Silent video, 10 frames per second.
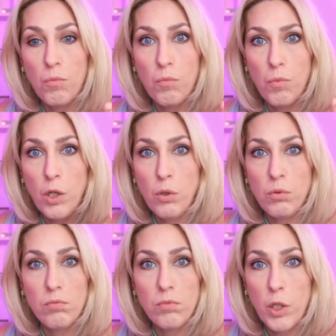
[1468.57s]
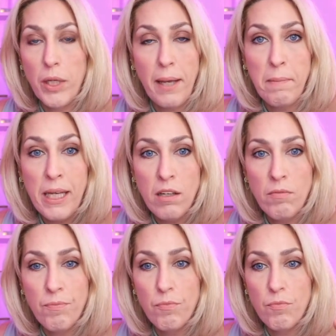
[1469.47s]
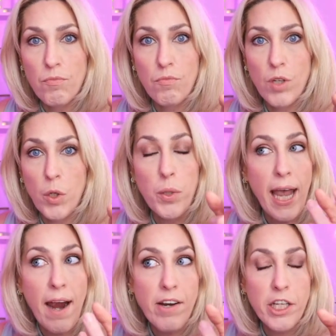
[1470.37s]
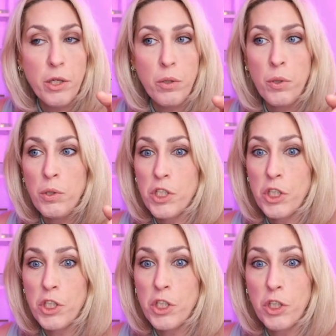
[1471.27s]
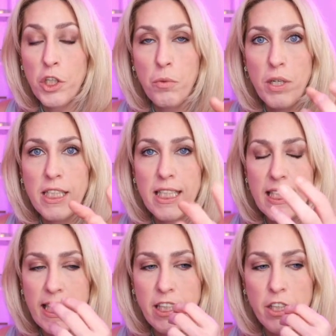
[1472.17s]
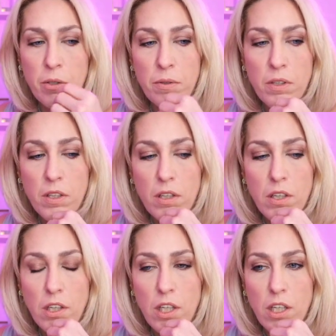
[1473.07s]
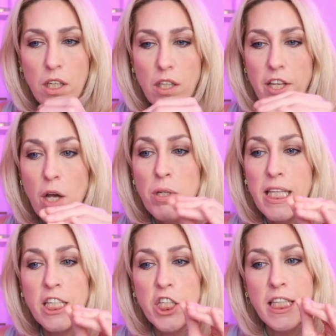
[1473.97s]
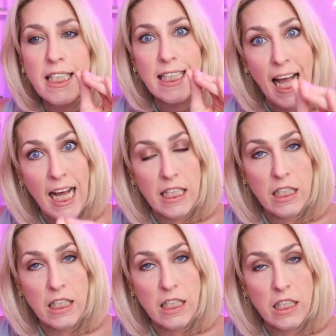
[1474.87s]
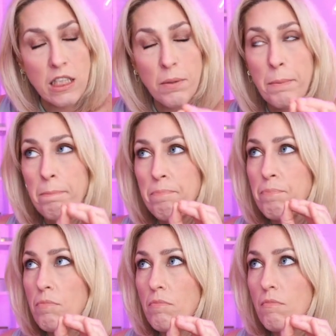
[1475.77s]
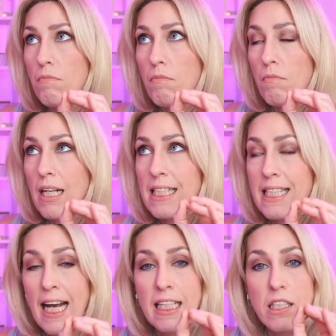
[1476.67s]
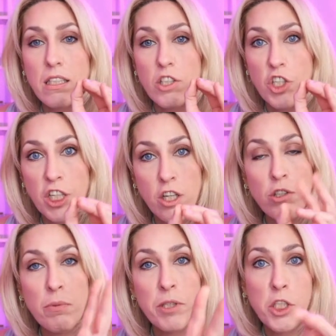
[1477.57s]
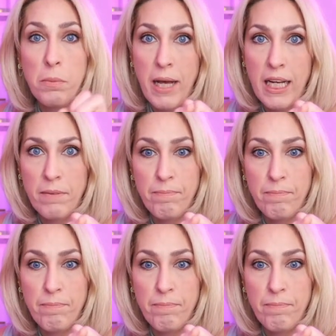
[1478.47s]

who came in? Who carried you? Who took you? Where did they take you? The only thing she says is that she knows there were 2 men,